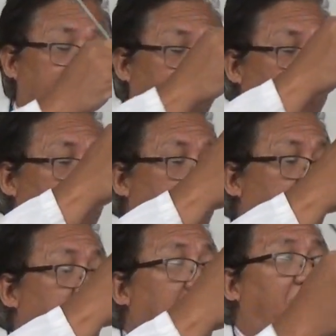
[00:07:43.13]
Okay.
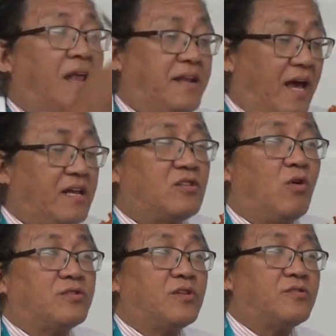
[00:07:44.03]
And then it
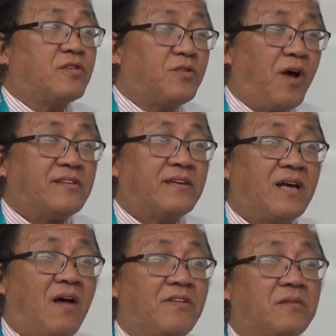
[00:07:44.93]
goes into the thoracic
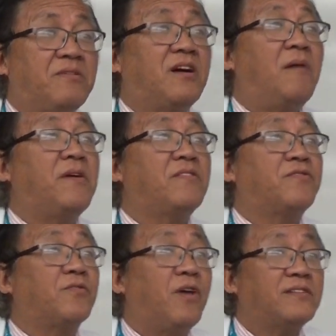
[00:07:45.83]
cavity, becoming the
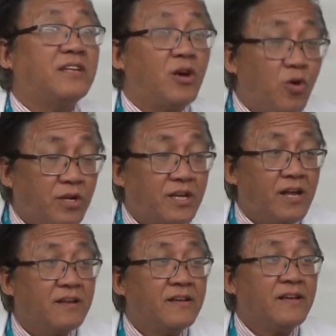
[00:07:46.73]
thoracic
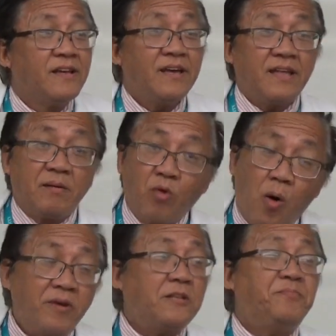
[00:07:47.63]
aorta. And the
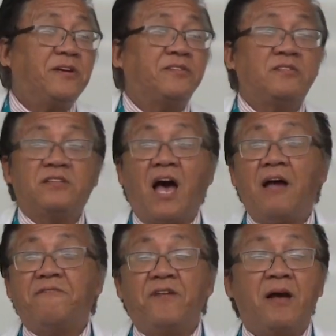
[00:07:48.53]
moment it pierces the
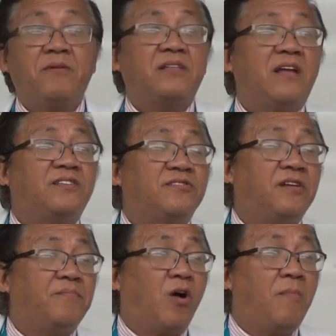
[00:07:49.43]
diaphragm, it enters
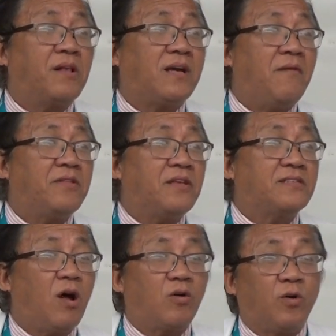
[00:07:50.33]
the abdominal cavity.
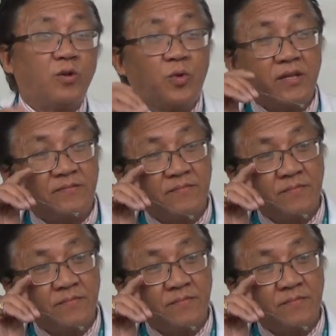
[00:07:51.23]
It's now called what?